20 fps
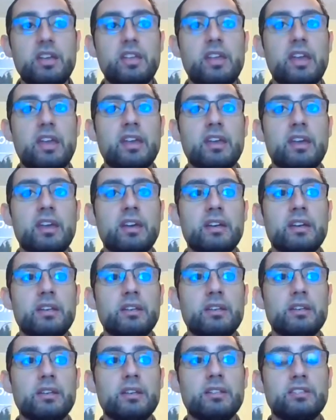
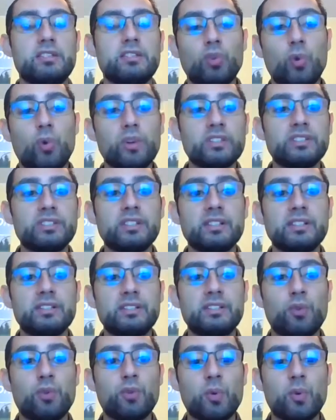and it stores it
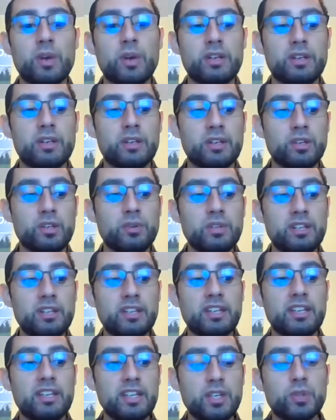for when you need to
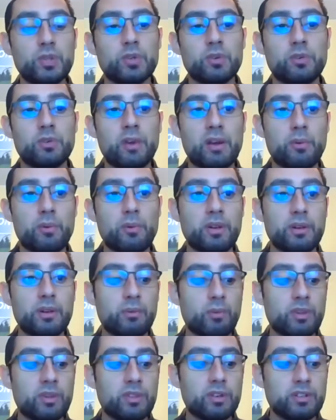heal, right?
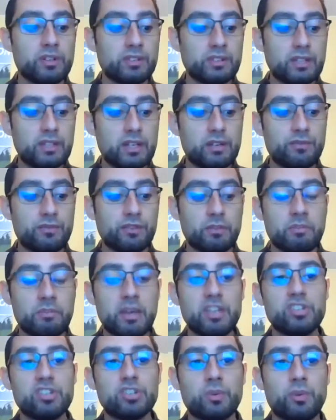When there's
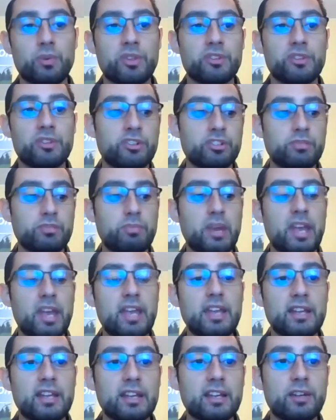inflammation, when there's
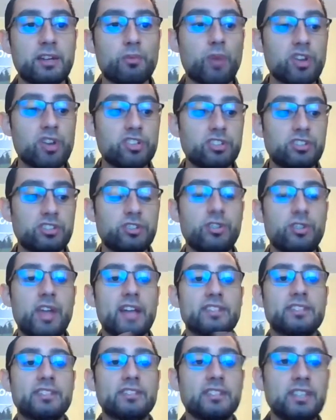pain, it rushes to
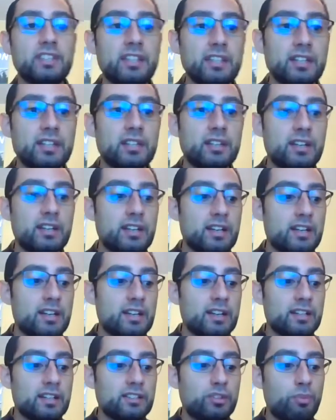that scene
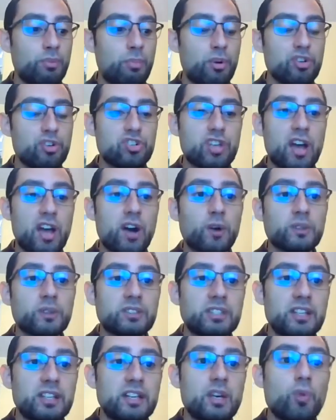to push out
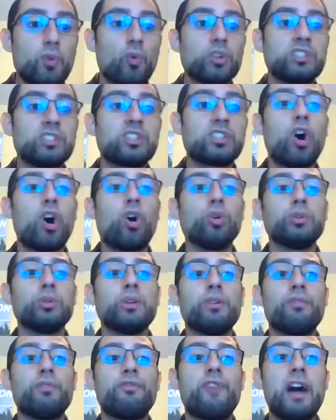what's called
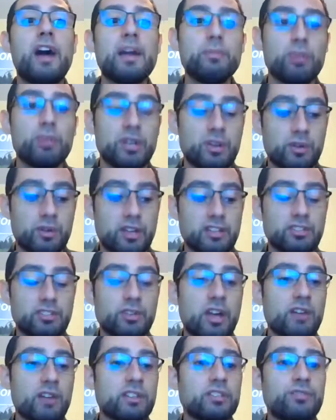fibrin. Okay, so
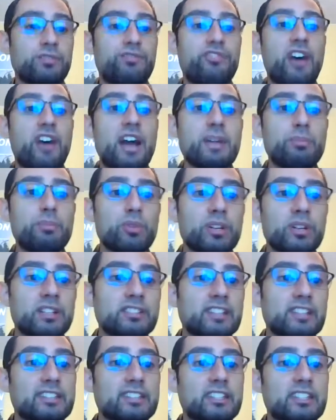now this fibrin
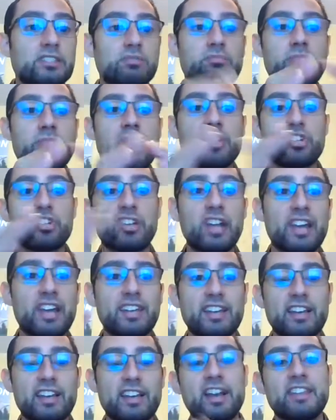is like this
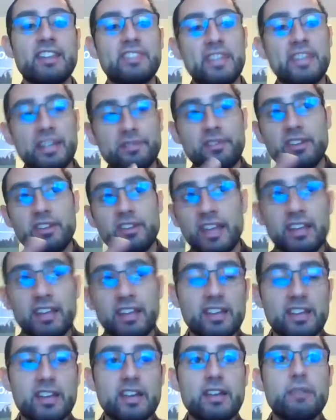mesh-like, kind of think of it like
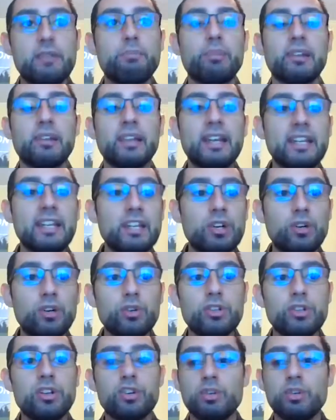Play-Doh.
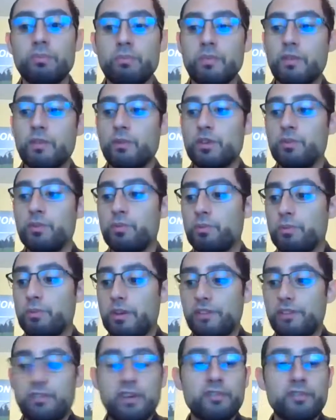
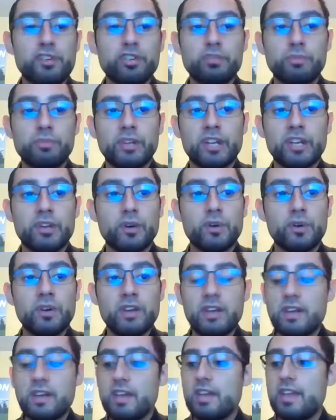If you ever use Play-Doh
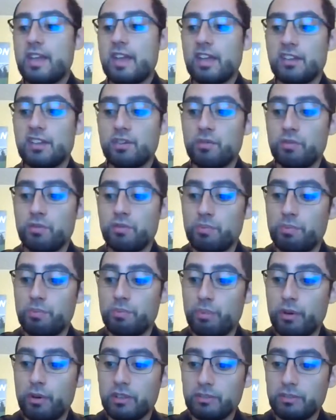and you
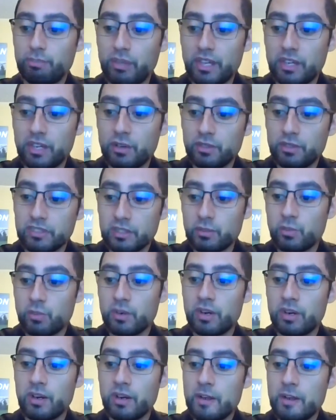put Play-Doh
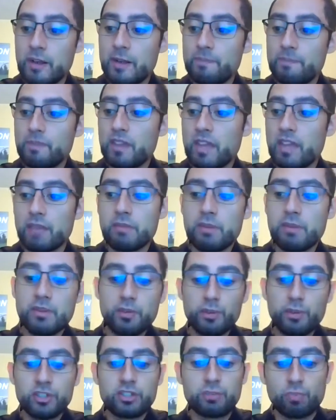somewhere, and maybe you
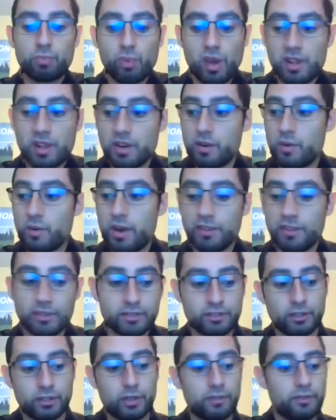would spread it around the
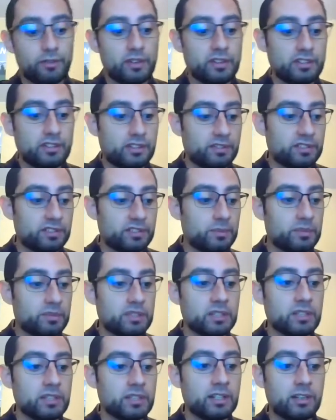surface of
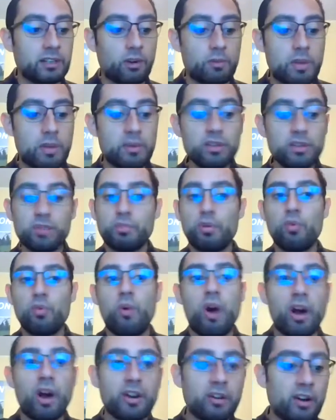something, or maybe you'd put
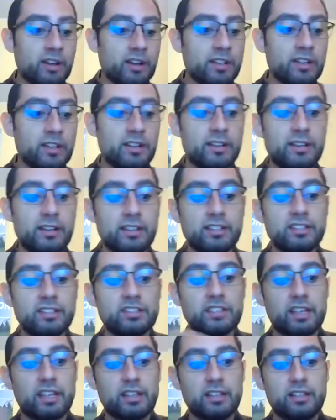water on it and it
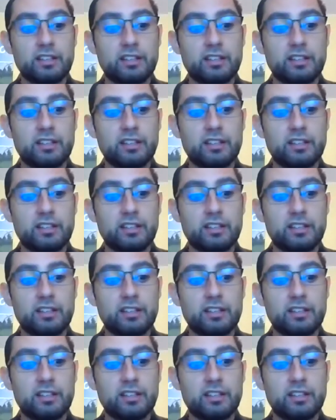just like